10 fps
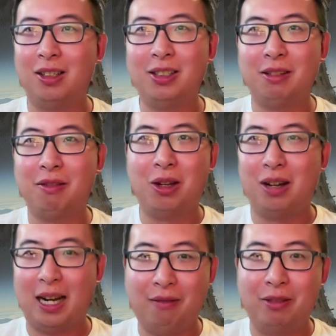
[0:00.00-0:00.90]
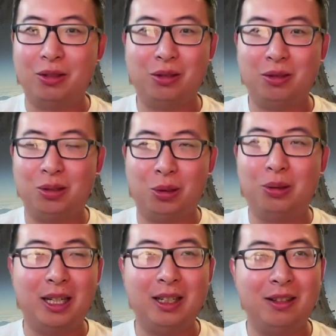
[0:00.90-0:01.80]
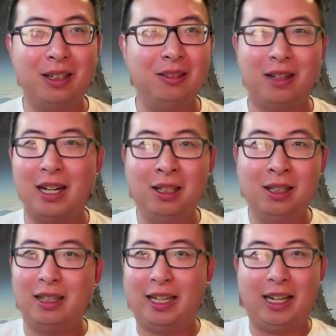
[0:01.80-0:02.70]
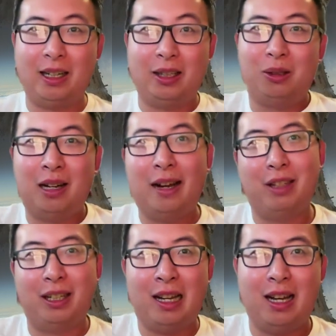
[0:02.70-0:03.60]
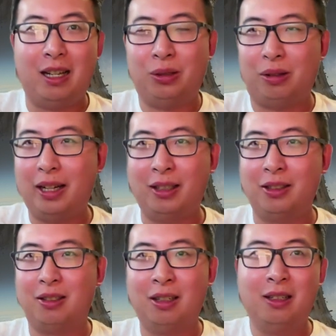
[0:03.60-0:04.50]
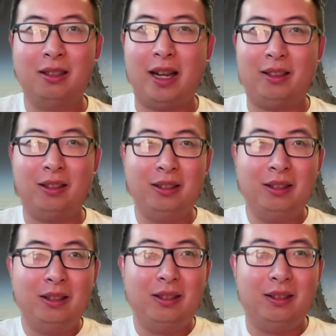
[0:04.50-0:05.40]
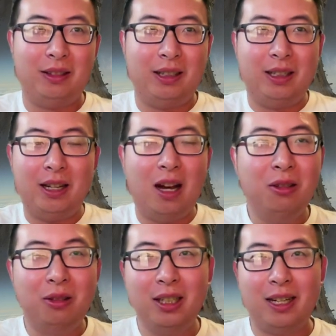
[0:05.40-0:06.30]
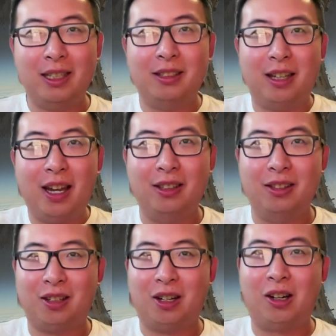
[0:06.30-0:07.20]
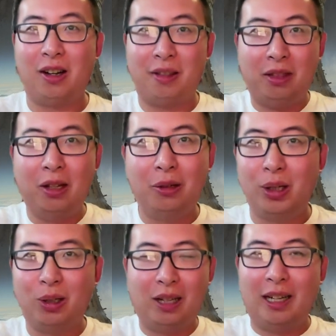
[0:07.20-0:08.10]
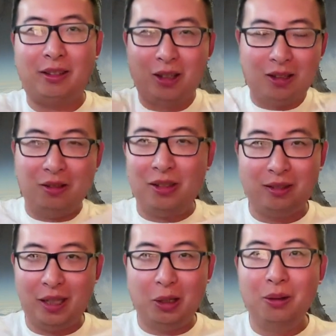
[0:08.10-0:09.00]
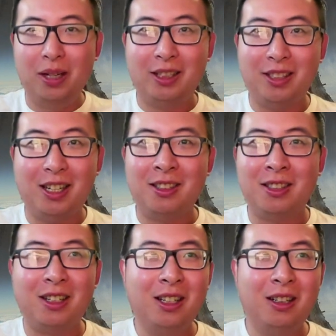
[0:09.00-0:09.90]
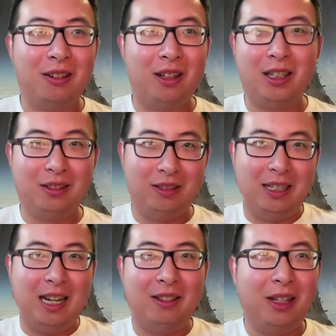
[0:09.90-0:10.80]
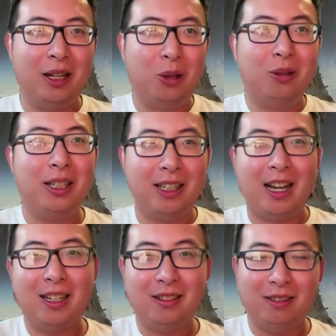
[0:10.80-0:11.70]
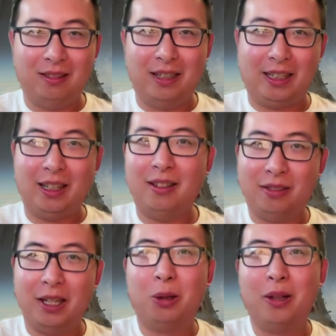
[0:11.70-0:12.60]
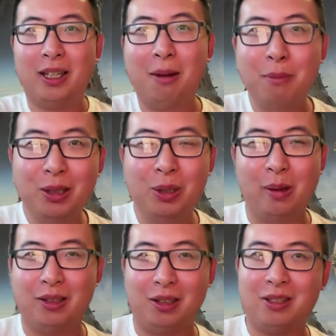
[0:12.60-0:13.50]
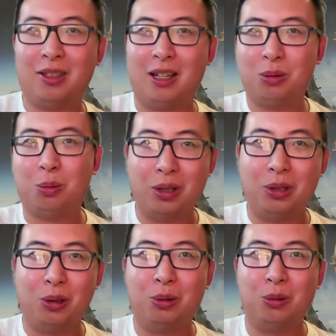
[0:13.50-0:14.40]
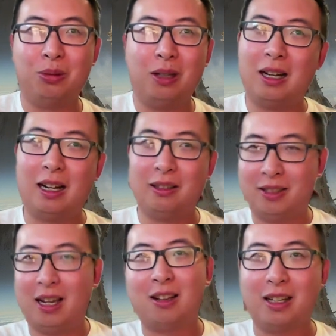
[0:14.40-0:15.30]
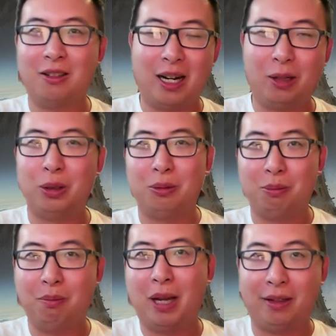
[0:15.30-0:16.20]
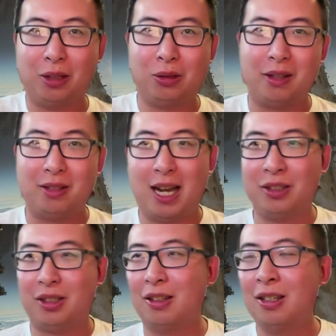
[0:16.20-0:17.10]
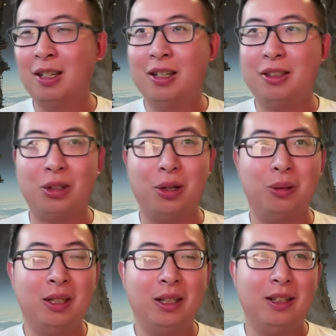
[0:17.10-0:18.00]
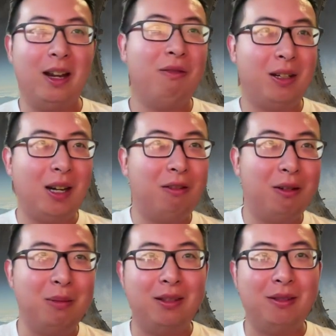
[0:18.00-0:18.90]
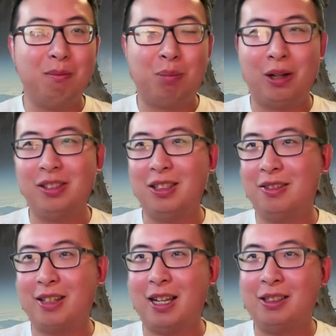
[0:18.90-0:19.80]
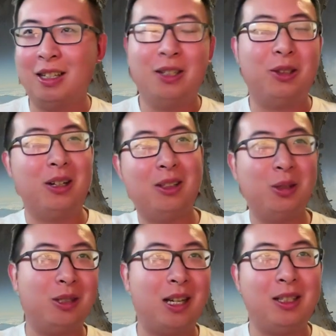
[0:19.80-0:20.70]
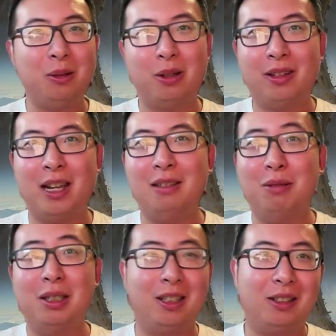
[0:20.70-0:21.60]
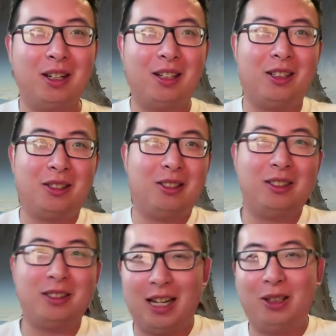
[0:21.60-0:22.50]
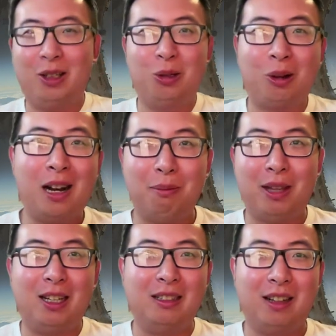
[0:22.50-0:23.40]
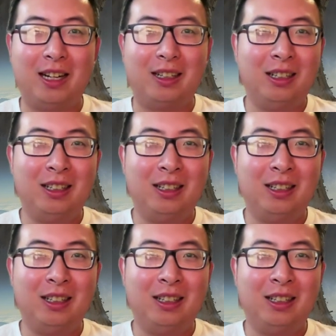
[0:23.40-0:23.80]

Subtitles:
even though I haven't sold anything, right? Like, and I don't have the cash, right? Because like unrealized gains are ethereal, like they don't exist, and they only get like they only come into existence when you sell it, right? When you make the transaction. So if the government person says your house is actually worth $10 million, so I was like, oh crap, then like